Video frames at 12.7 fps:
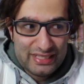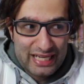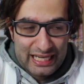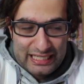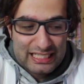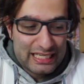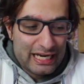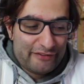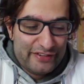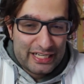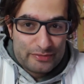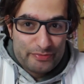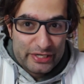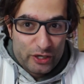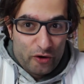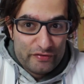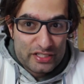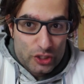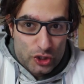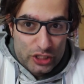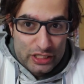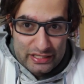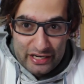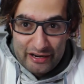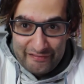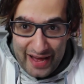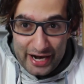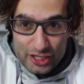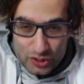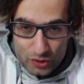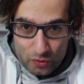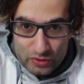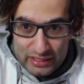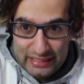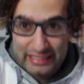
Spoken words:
I think it's pretty obvious she's gonna vanish or